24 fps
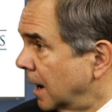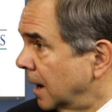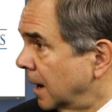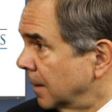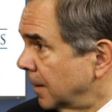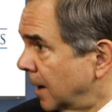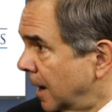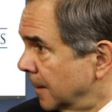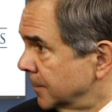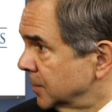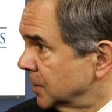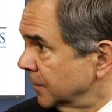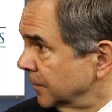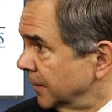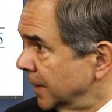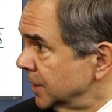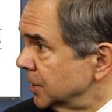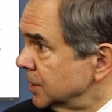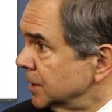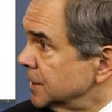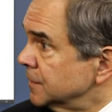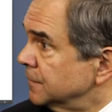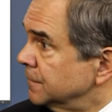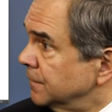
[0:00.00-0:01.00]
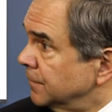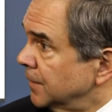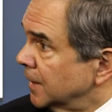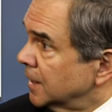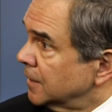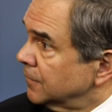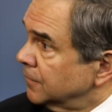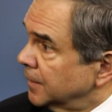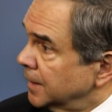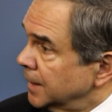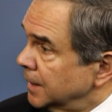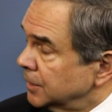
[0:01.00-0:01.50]
uh, observation is
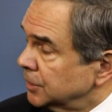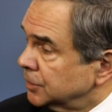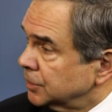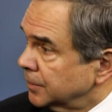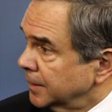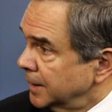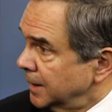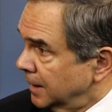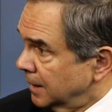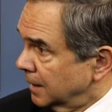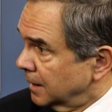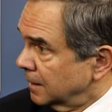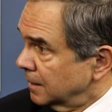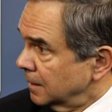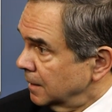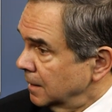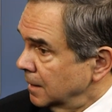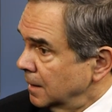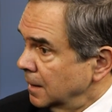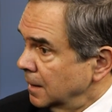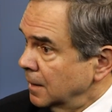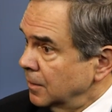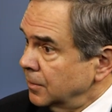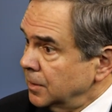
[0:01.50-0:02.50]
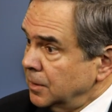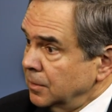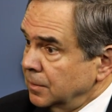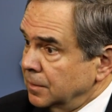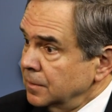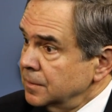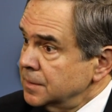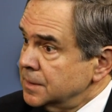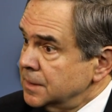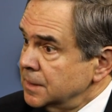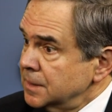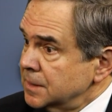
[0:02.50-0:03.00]
very, very intriguing you
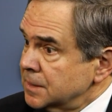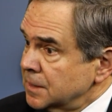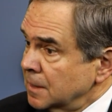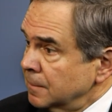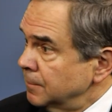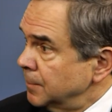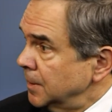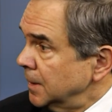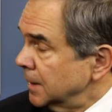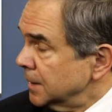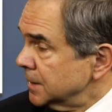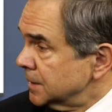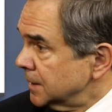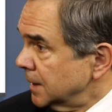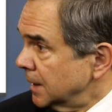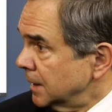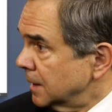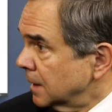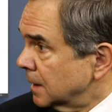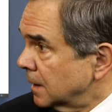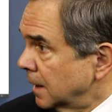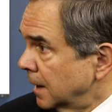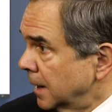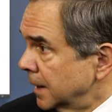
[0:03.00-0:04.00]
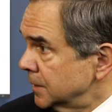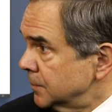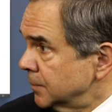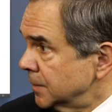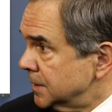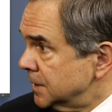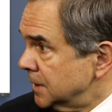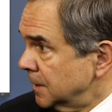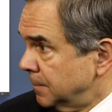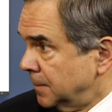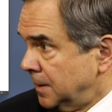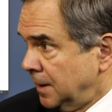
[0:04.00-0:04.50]
do see some PSA declines with
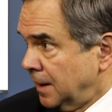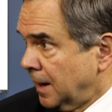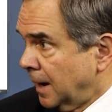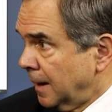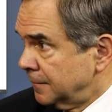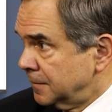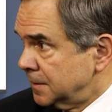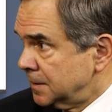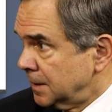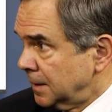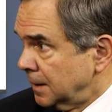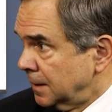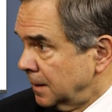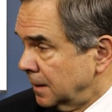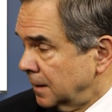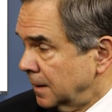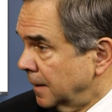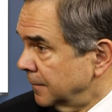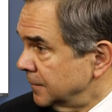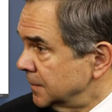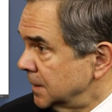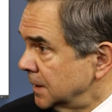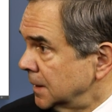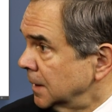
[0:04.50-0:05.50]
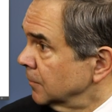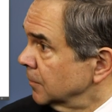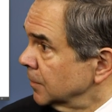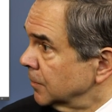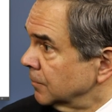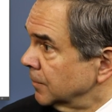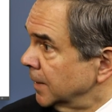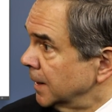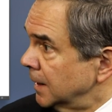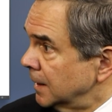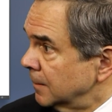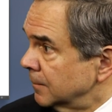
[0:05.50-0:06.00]
CYPT. I've seen it, I've seen it with
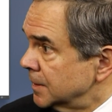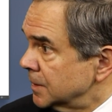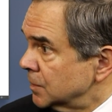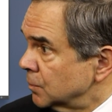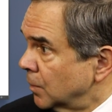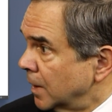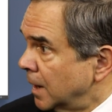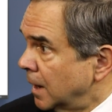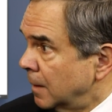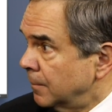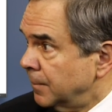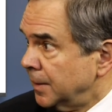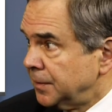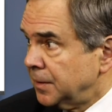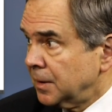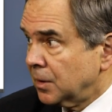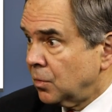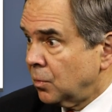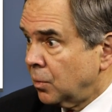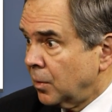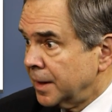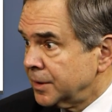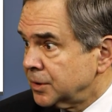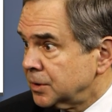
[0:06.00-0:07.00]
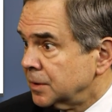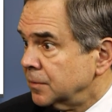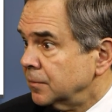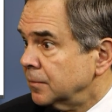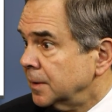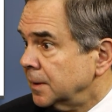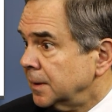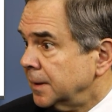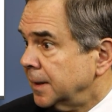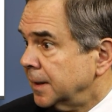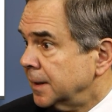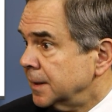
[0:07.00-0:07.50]
radium as well. Mm. But the question
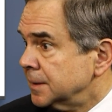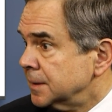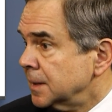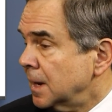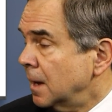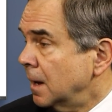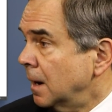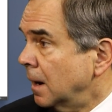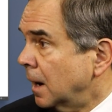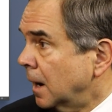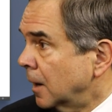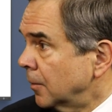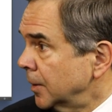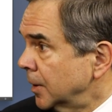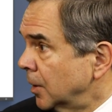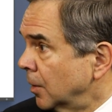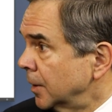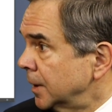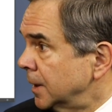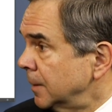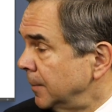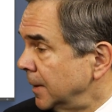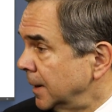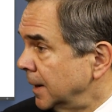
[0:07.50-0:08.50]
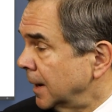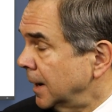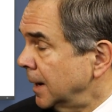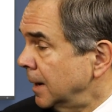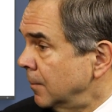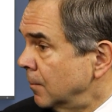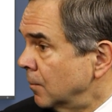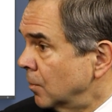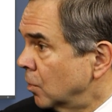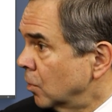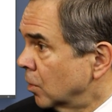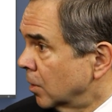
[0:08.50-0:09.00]
really is, are we going to be
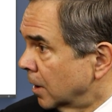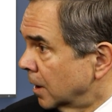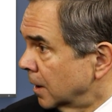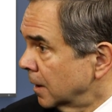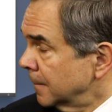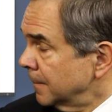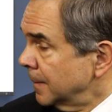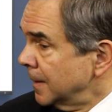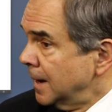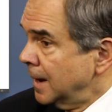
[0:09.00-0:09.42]
getting more?